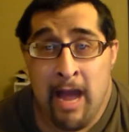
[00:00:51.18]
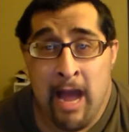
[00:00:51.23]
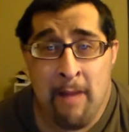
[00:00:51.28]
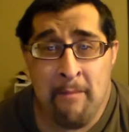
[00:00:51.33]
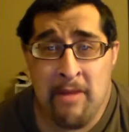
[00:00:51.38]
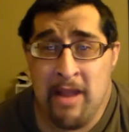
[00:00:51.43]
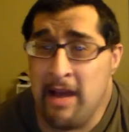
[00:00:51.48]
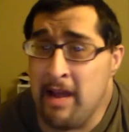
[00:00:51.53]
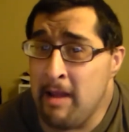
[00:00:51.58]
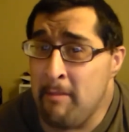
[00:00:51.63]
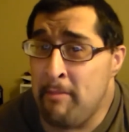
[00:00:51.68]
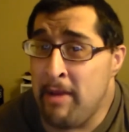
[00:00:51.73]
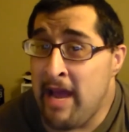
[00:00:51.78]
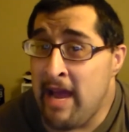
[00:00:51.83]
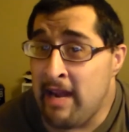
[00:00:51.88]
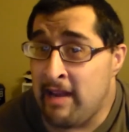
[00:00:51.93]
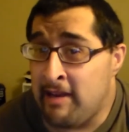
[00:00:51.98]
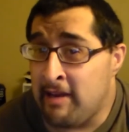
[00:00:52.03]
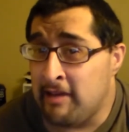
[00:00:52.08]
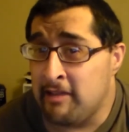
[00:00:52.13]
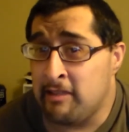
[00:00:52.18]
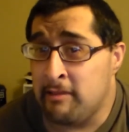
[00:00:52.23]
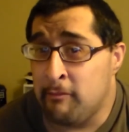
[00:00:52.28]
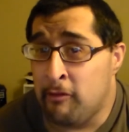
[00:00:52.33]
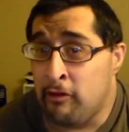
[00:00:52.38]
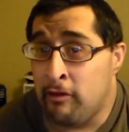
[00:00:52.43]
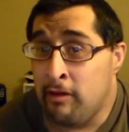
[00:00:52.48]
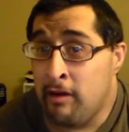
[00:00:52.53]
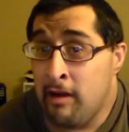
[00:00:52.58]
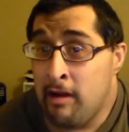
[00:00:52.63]
I'm not a bad
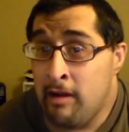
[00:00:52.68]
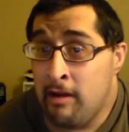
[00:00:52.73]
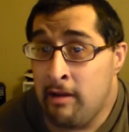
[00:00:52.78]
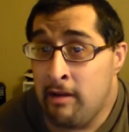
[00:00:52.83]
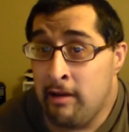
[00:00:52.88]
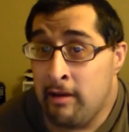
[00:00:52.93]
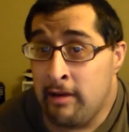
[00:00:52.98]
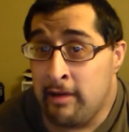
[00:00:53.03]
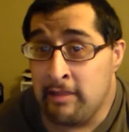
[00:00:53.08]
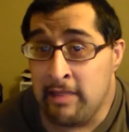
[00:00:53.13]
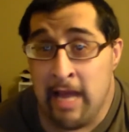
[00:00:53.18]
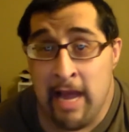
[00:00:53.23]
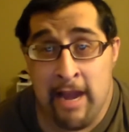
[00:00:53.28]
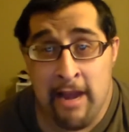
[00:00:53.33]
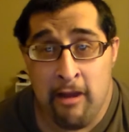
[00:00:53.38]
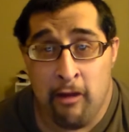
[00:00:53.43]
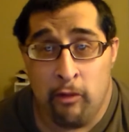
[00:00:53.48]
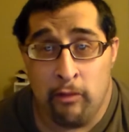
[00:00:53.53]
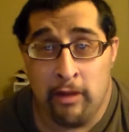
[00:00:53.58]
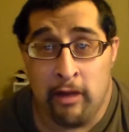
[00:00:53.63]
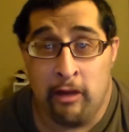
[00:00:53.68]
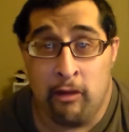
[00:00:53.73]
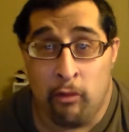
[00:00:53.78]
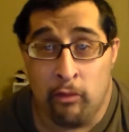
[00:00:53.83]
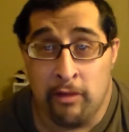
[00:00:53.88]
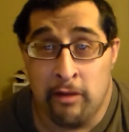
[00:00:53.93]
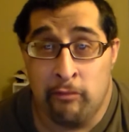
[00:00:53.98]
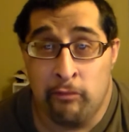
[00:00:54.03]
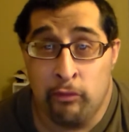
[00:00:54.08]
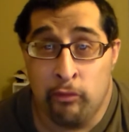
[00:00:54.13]
customer, because I know the
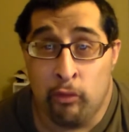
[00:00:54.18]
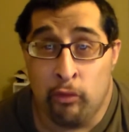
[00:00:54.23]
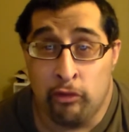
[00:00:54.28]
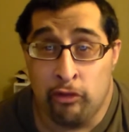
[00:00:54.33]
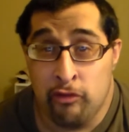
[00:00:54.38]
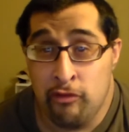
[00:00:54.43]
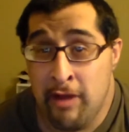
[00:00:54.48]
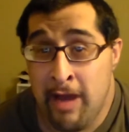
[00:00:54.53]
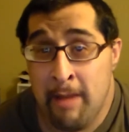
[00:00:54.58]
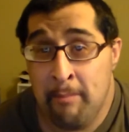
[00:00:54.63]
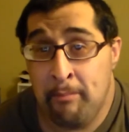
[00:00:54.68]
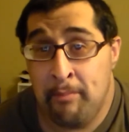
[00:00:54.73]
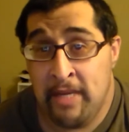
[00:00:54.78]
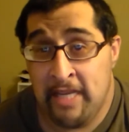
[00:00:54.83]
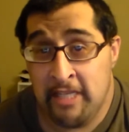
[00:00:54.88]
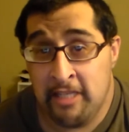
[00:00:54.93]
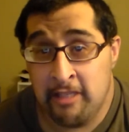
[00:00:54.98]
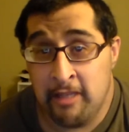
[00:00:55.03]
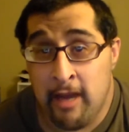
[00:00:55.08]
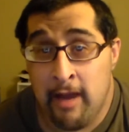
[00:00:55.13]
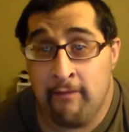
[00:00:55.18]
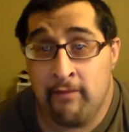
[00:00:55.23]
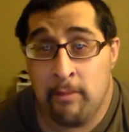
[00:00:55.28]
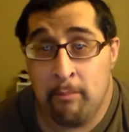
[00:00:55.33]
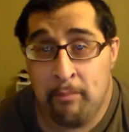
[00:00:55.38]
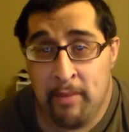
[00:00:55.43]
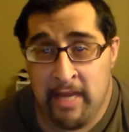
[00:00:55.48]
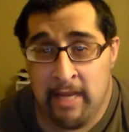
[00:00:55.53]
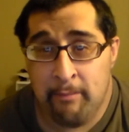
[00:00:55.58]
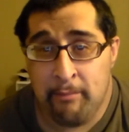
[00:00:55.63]
golden rule, do not piss off
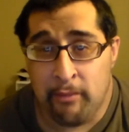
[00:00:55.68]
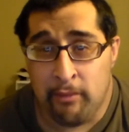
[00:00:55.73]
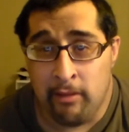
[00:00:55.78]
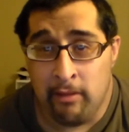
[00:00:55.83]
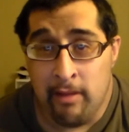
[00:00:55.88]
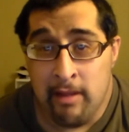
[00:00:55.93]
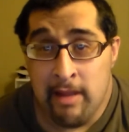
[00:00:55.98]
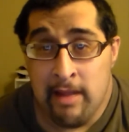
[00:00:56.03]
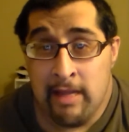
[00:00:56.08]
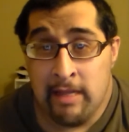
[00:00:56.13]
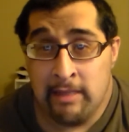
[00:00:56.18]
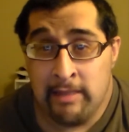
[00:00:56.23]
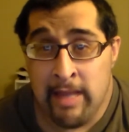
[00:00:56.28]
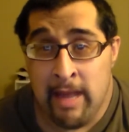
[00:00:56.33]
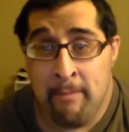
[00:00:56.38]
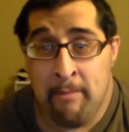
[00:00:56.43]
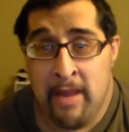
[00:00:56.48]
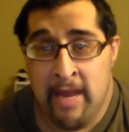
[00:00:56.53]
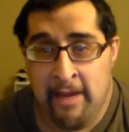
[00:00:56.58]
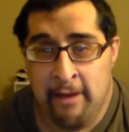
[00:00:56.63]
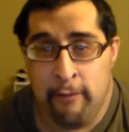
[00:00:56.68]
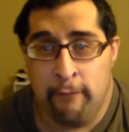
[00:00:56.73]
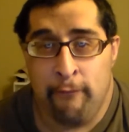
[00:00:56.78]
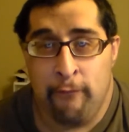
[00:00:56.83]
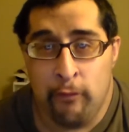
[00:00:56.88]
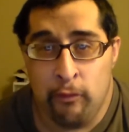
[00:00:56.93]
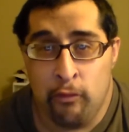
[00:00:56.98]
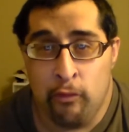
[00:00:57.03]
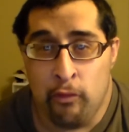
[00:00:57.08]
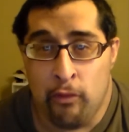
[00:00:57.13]
the people that make your
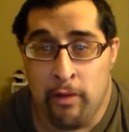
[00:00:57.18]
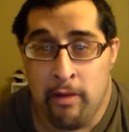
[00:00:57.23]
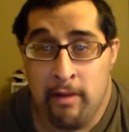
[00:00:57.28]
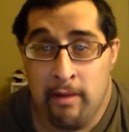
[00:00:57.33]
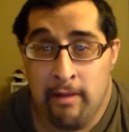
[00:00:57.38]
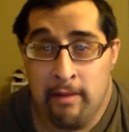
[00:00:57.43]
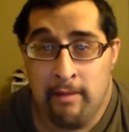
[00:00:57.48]
food.